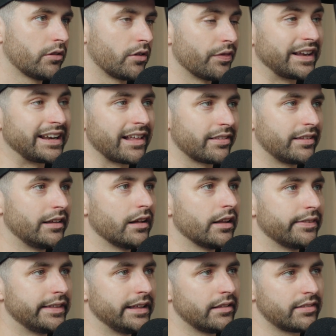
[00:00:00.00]
So I think that's the
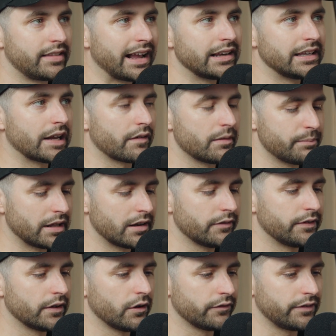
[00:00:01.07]
secondary
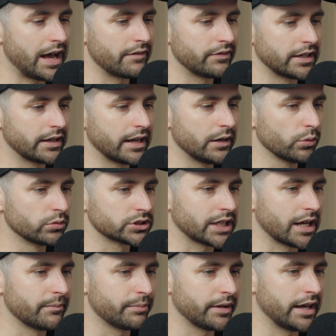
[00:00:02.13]
benefit of having a launch
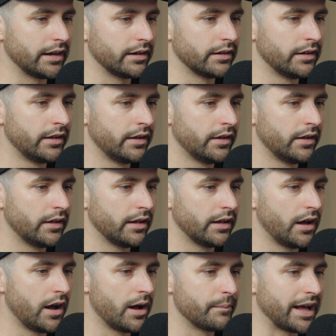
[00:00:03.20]
campaign
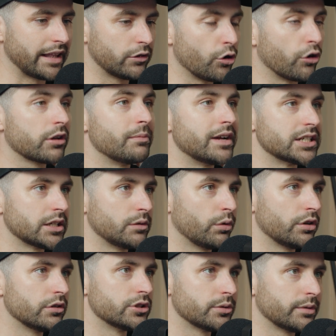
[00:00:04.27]
and documenting
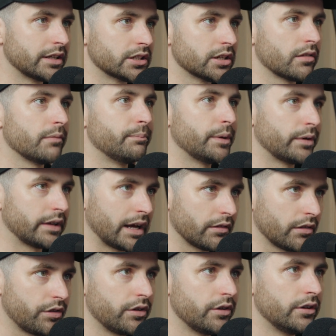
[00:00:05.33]
what you're doing in terms of building out
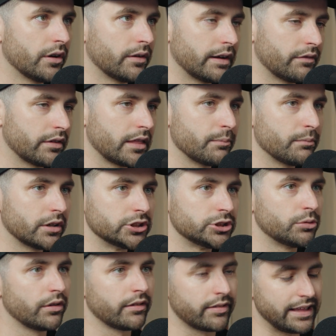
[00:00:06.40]
the studio and everything, because
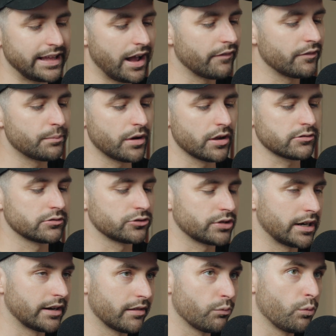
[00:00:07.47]
you'll see other personal
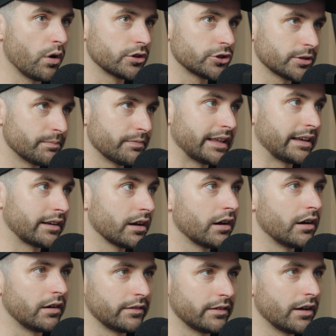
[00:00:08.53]
trainers watch and think,
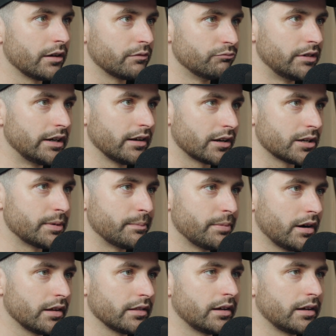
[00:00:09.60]
I'd really like to be part of